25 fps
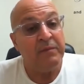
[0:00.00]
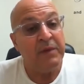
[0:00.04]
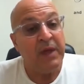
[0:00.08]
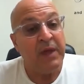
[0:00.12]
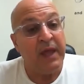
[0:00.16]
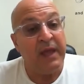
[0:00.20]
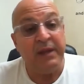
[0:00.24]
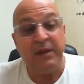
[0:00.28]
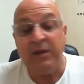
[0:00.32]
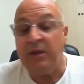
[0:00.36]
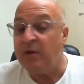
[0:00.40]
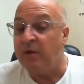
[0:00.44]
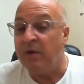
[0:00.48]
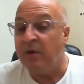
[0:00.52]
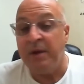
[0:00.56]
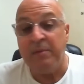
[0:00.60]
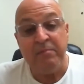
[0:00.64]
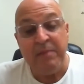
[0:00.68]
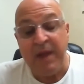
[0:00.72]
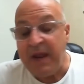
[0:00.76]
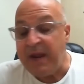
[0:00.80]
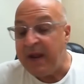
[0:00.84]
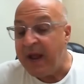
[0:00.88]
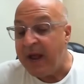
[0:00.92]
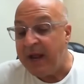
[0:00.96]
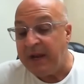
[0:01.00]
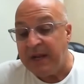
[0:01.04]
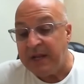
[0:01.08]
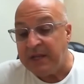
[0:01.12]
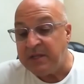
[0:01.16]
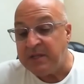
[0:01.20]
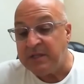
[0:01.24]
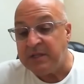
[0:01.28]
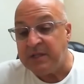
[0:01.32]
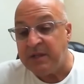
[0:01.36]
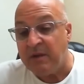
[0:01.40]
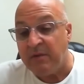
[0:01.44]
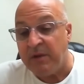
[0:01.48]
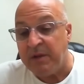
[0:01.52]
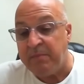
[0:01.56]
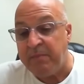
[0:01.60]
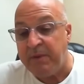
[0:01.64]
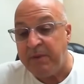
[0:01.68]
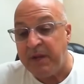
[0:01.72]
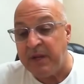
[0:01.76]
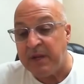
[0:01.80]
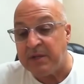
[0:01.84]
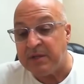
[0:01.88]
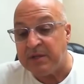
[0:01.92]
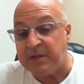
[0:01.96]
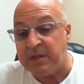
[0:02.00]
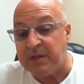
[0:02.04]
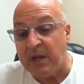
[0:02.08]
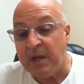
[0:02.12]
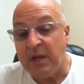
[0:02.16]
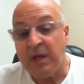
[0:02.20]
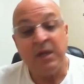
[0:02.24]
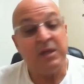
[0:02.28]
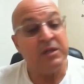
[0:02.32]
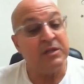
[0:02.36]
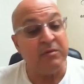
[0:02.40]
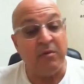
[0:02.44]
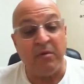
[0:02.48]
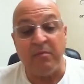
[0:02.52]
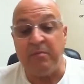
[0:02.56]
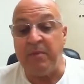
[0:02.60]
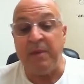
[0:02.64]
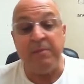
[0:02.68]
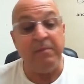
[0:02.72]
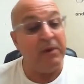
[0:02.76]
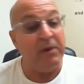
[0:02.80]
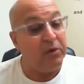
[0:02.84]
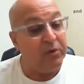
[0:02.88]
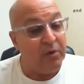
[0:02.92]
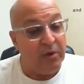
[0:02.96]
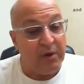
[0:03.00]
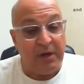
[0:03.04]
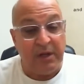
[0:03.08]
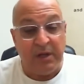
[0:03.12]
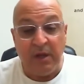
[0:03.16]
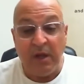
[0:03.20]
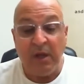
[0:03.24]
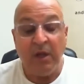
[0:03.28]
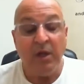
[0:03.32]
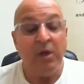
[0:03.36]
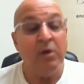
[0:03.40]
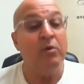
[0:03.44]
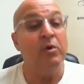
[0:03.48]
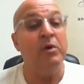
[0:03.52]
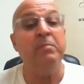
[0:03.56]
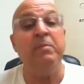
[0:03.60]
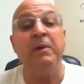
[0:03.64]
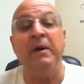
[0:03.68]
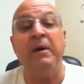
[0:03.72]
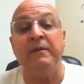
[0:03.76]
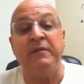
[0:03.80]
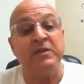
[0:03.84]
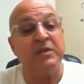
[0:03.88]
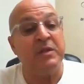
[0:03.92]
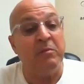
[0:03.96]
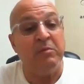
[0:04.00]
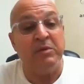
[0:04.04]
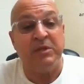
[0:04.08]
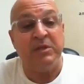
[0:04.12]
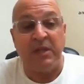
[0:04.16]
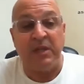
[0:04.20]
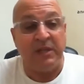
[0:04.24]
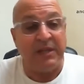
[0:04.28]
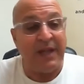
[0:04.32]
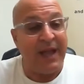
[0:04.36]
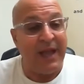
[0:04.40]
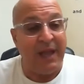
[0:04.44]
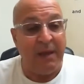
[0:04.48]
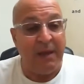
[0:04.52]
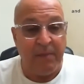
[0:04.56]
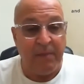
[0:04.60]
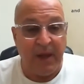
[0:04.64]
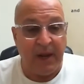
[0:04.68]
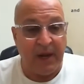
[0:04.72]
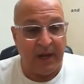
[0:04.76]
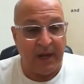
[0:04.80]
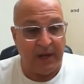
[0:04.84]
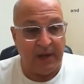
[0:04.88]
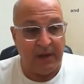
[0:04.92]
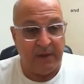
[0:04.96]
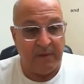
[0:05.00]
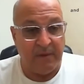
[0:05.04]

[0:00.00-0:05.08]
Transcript: And it may not necessarily be that someone may be learning. What about if someone's a diabetic?